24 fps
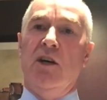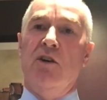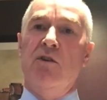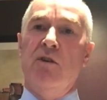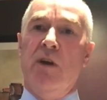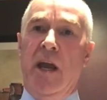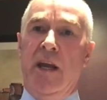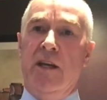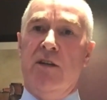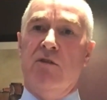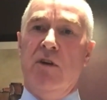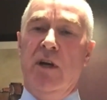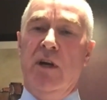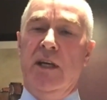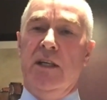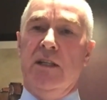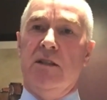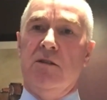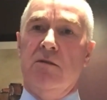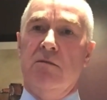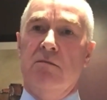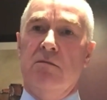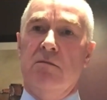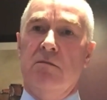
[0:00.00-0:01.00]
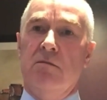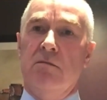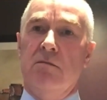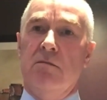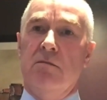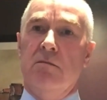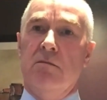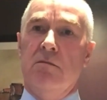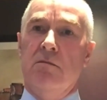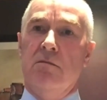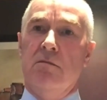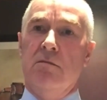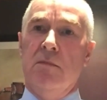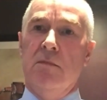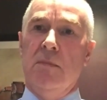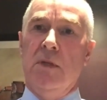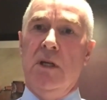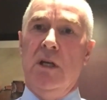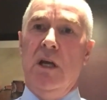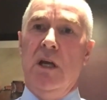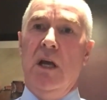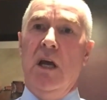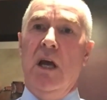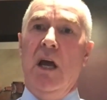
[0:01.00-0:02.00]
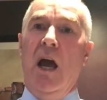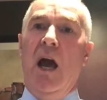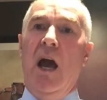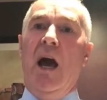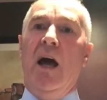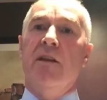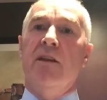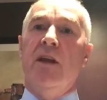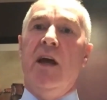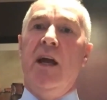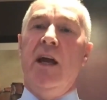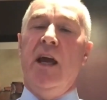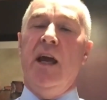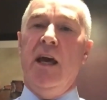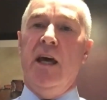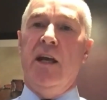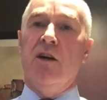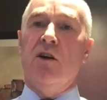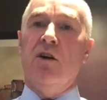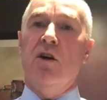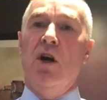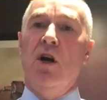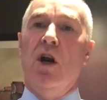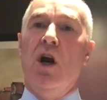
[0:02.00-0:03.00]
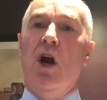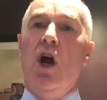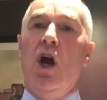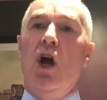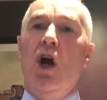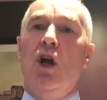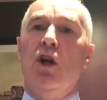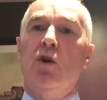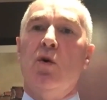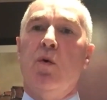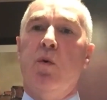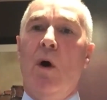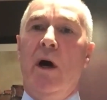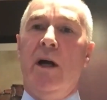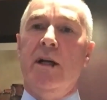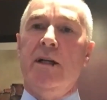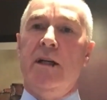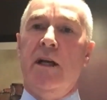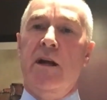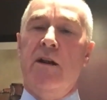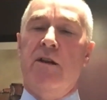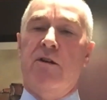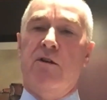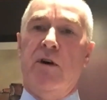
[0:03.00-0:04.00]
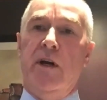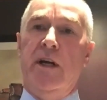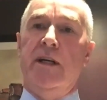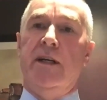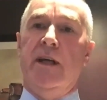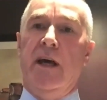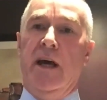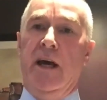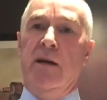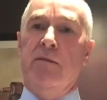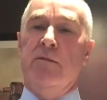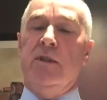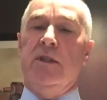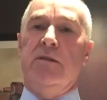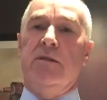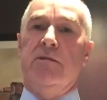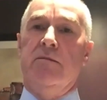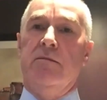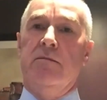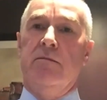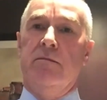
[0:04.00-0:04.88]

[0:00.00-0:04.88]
her nightdress and they hit her 23 times.